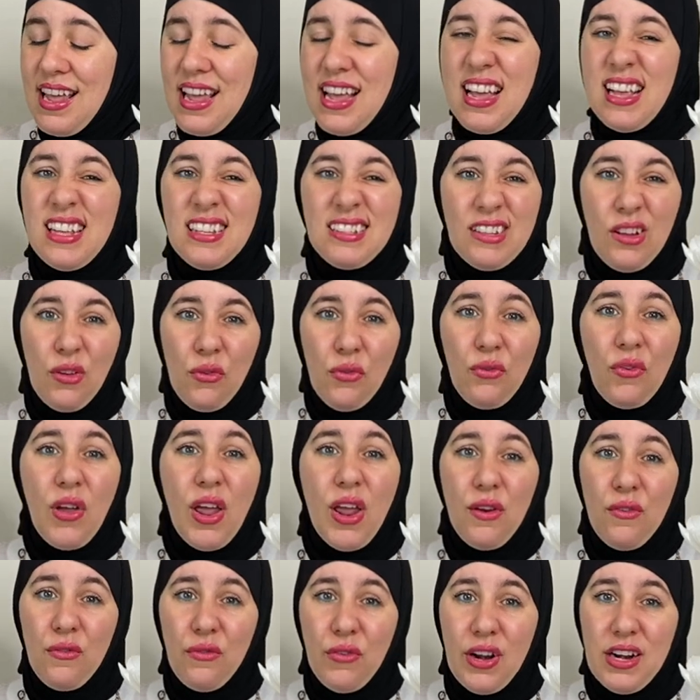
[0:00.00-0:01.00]
is a
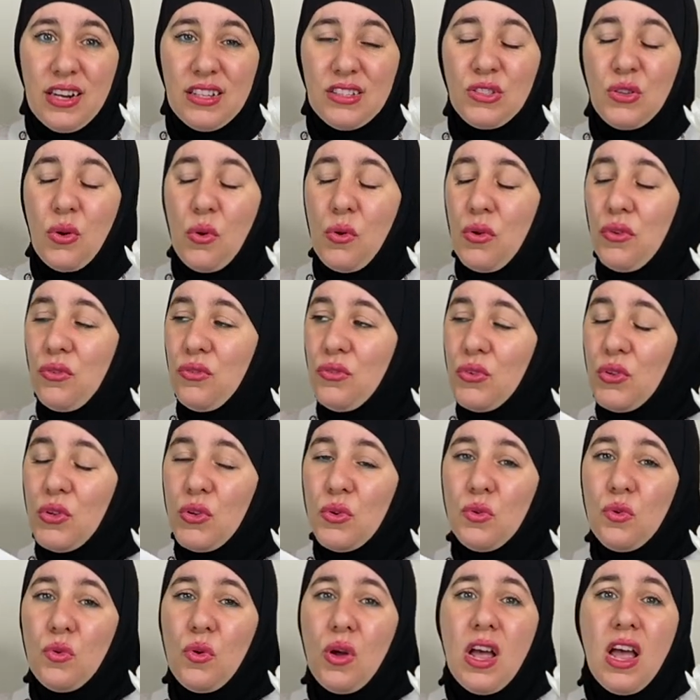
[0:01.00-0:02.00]
favorite. So if
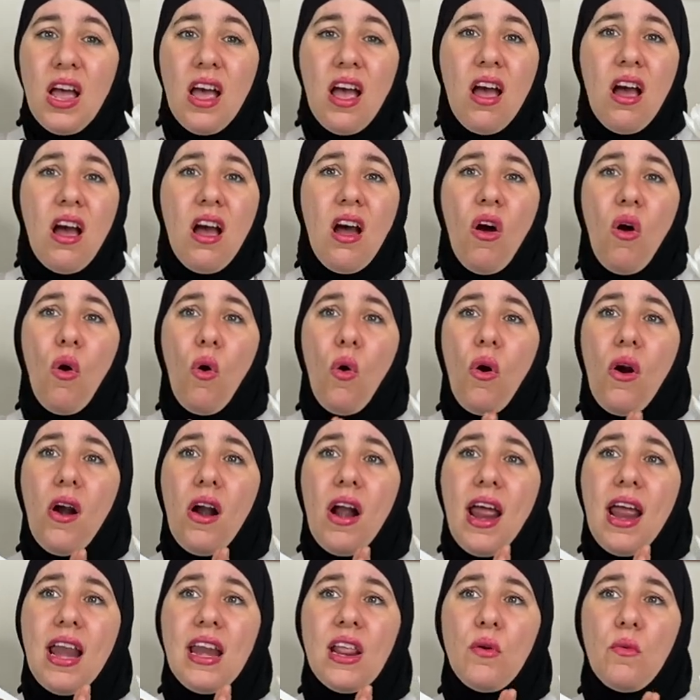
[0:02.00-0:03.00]
you are
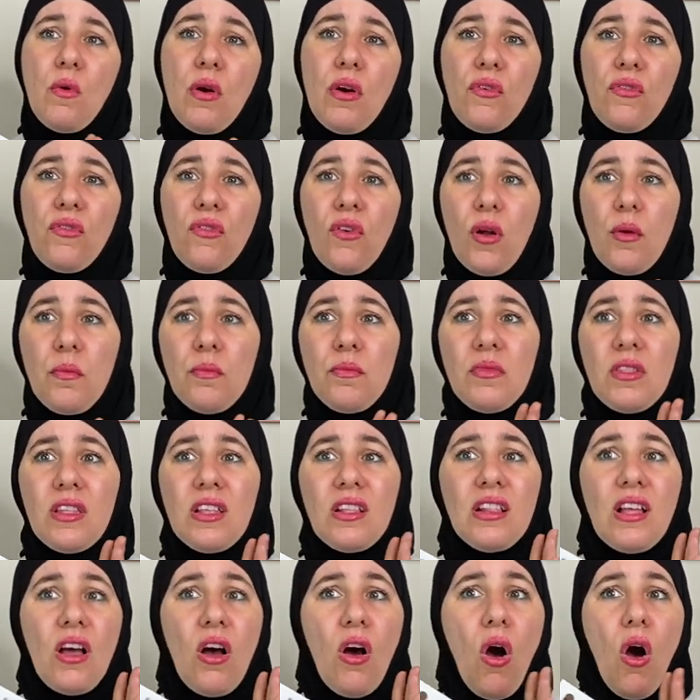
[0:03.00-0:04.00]
anywhere from
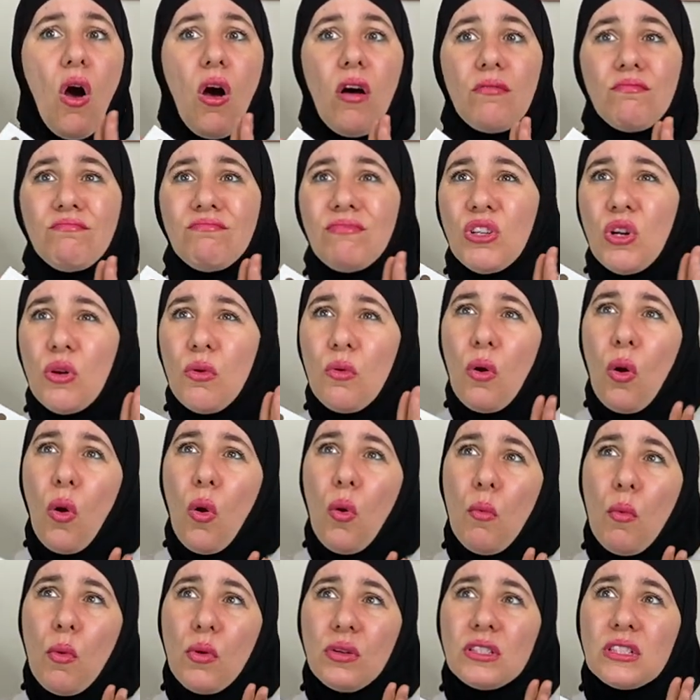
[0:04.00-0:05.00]
you know,
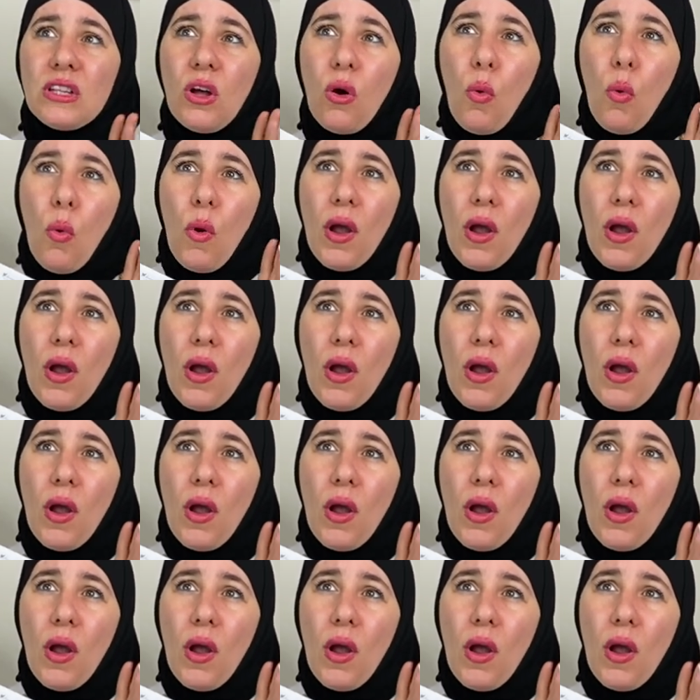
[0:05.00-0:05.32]
almost